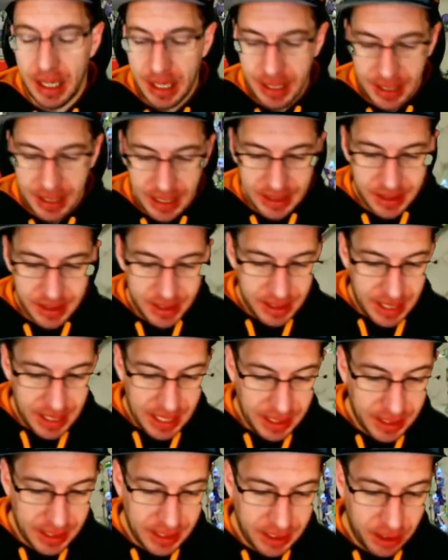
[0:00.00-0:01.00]

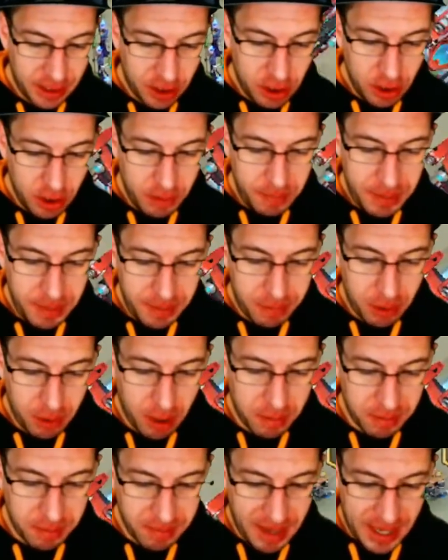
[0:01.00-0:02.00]
That could be
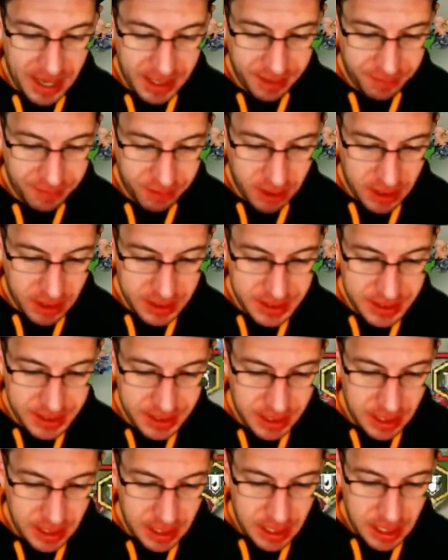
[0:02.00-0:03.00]
problematic for us.
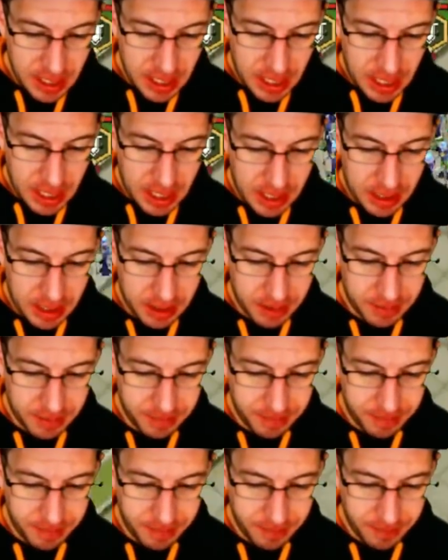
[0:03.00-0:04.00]

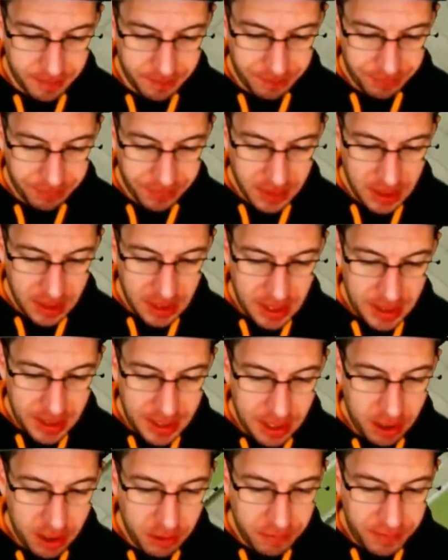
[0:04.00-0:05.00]

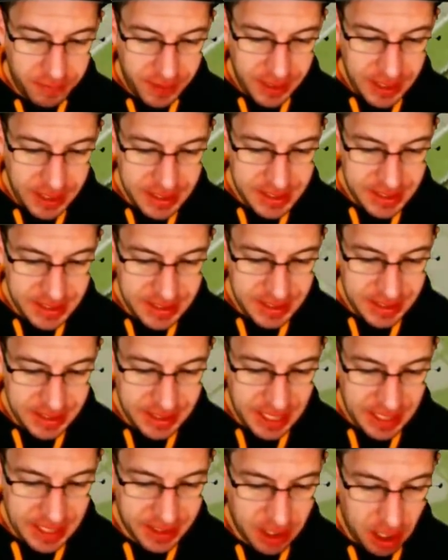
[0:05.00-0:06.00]
Their Ophidius is in
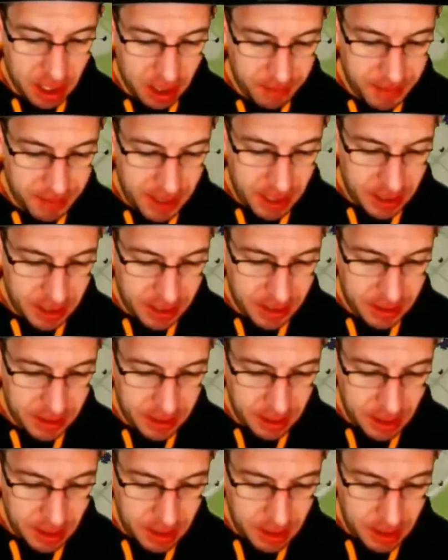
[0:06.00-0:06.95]
that top area.